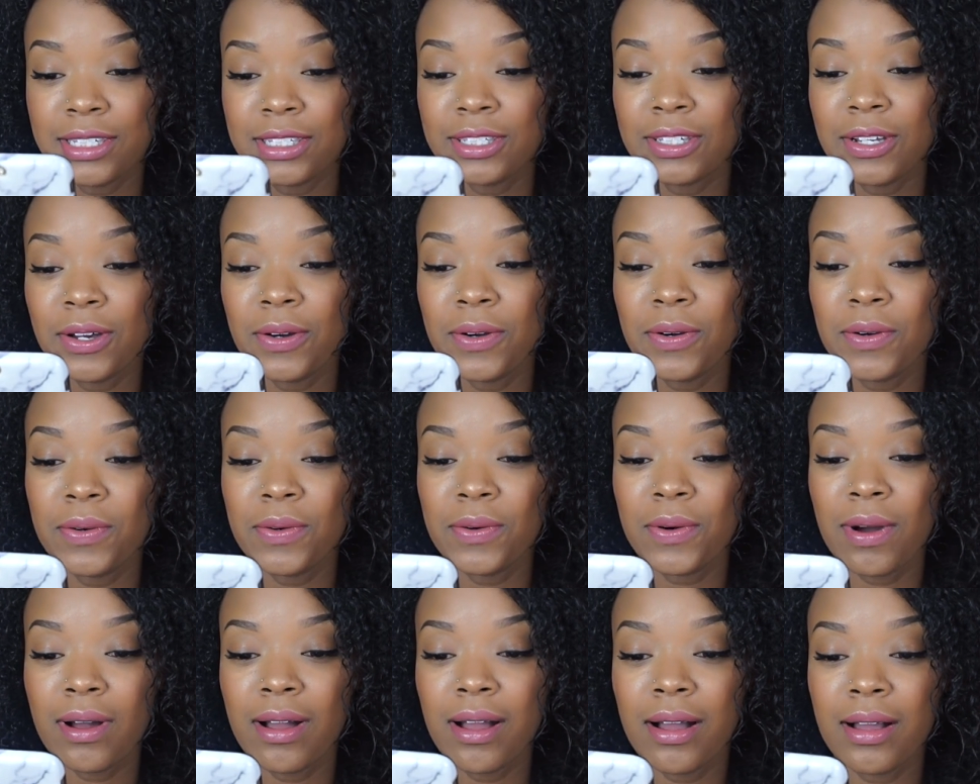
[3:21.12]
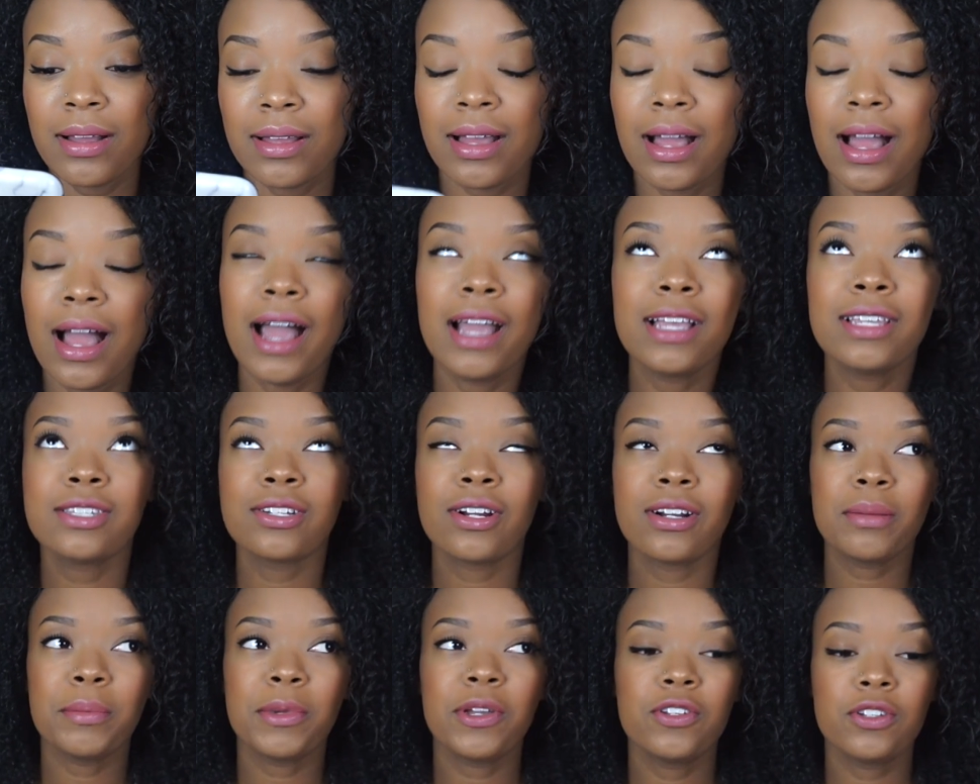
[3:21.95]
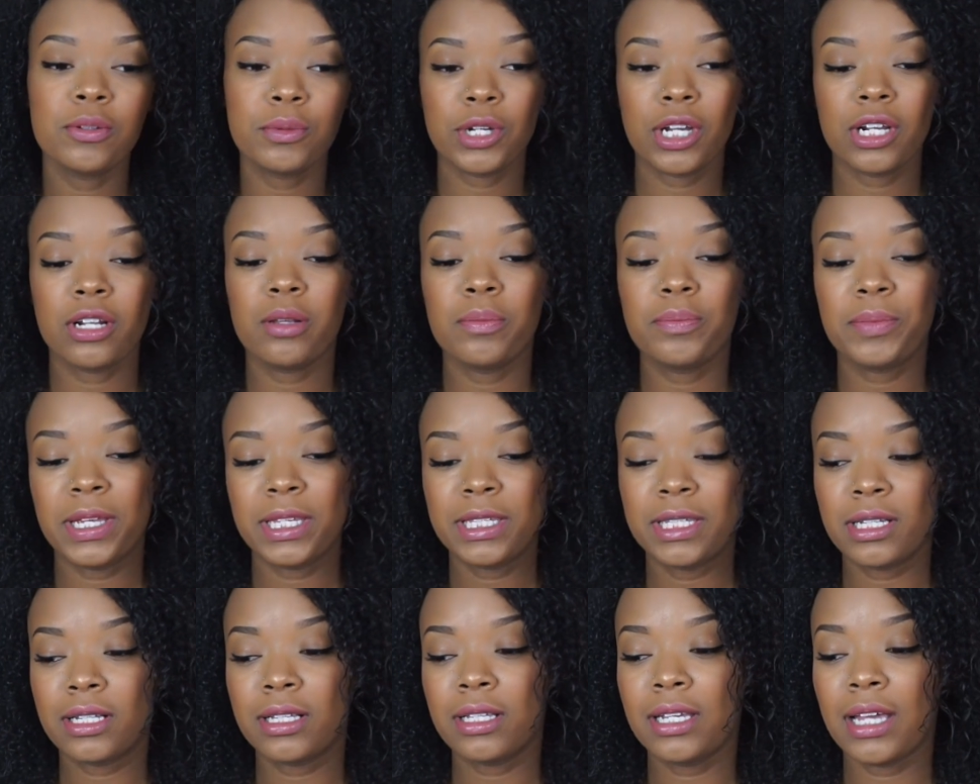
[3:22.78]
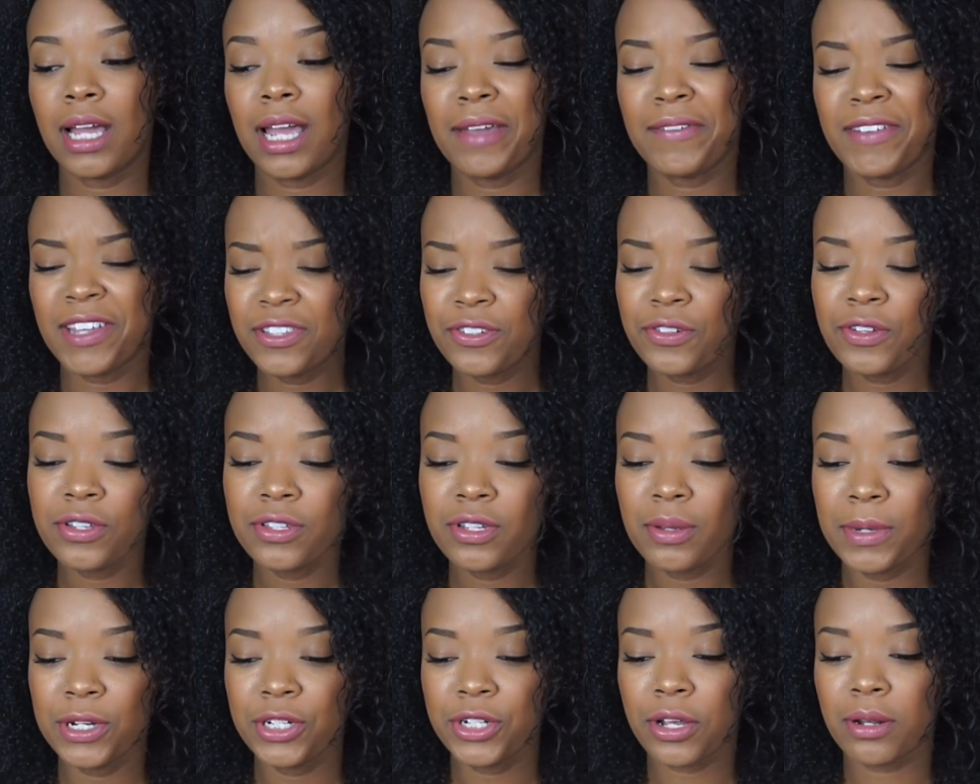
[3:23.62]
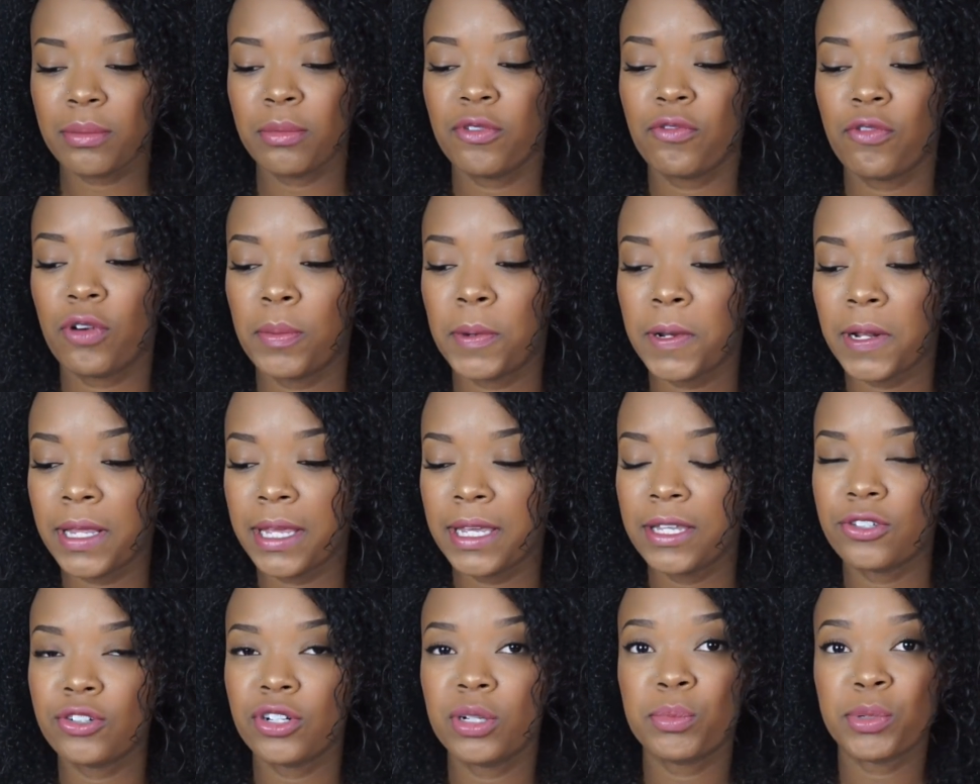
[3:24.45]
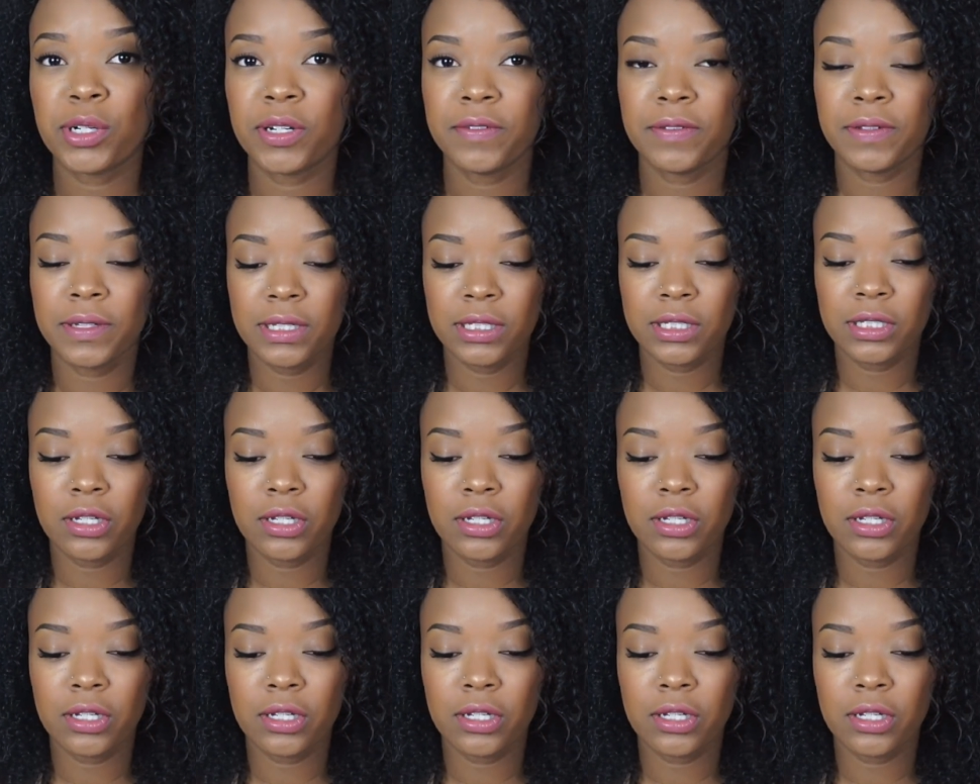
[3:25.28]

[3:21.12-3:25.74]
so I started my YouTube channel, basically, I've answered this on my channel before, but I'll answer it briefly.